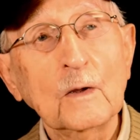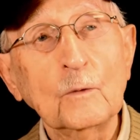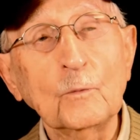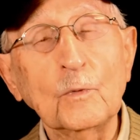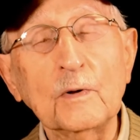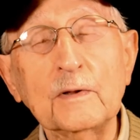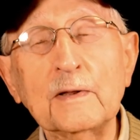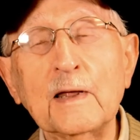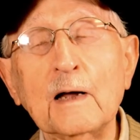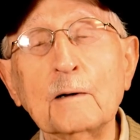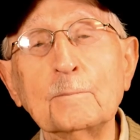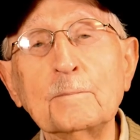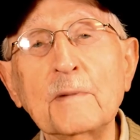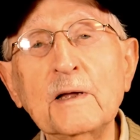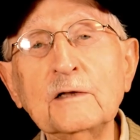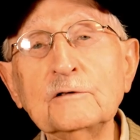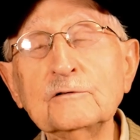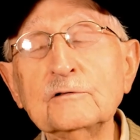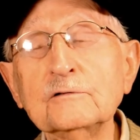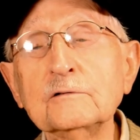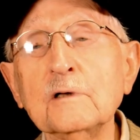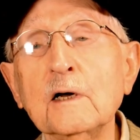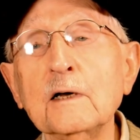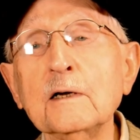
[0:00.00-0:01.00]
when our men
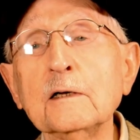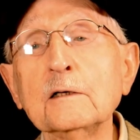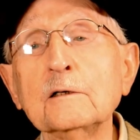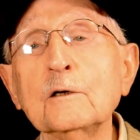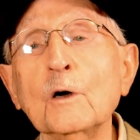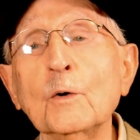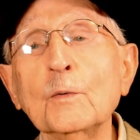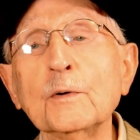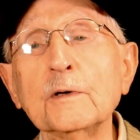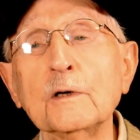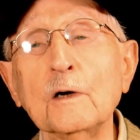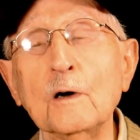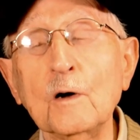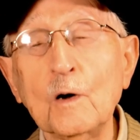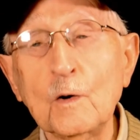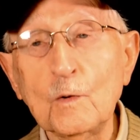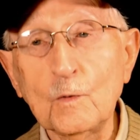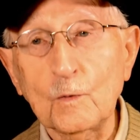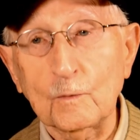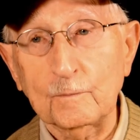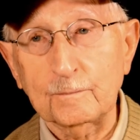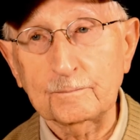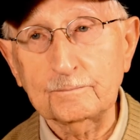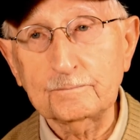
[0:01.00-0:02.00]
started going
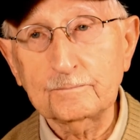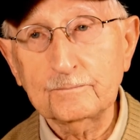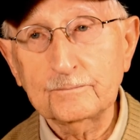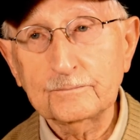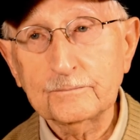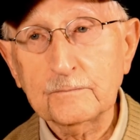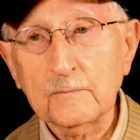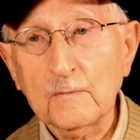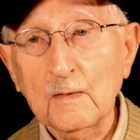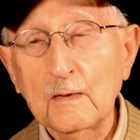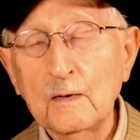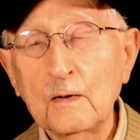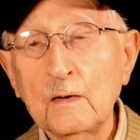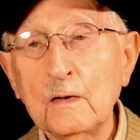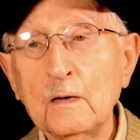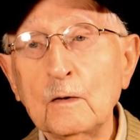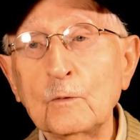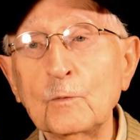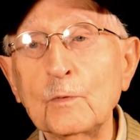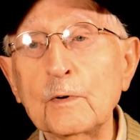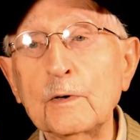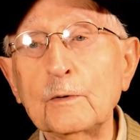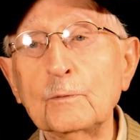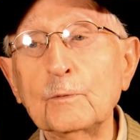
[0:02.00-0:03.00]
home,
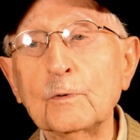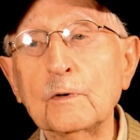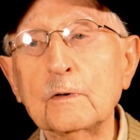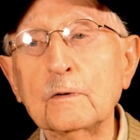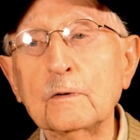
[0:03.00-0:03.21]
we